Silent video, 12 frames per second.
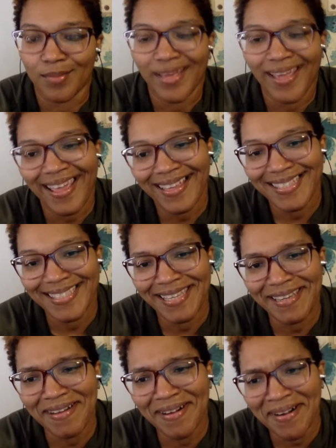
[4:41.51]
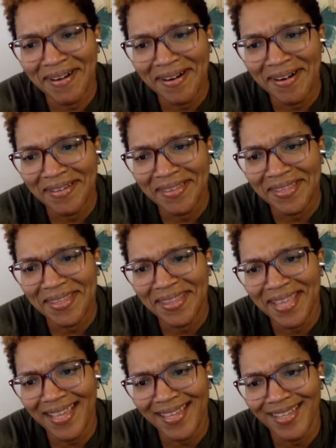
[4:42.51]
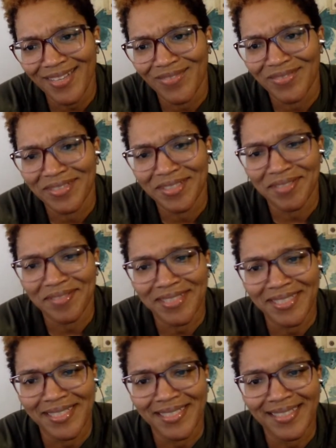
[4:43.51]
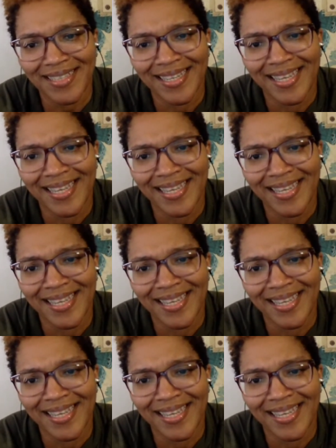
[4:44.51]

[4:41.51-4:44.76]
hey, TR, thank you for joining.